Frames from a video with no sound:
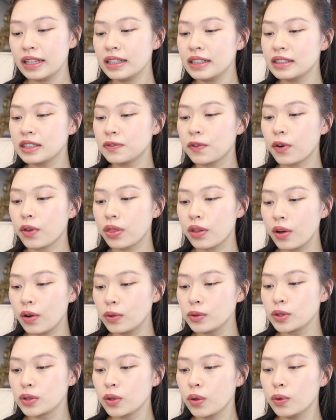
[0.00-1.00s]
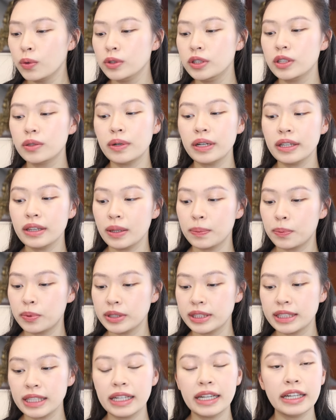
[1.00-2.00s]
is for those who during the
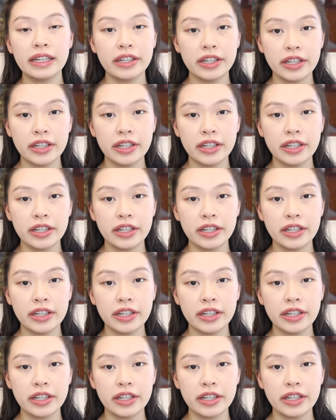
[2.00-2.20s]
preceding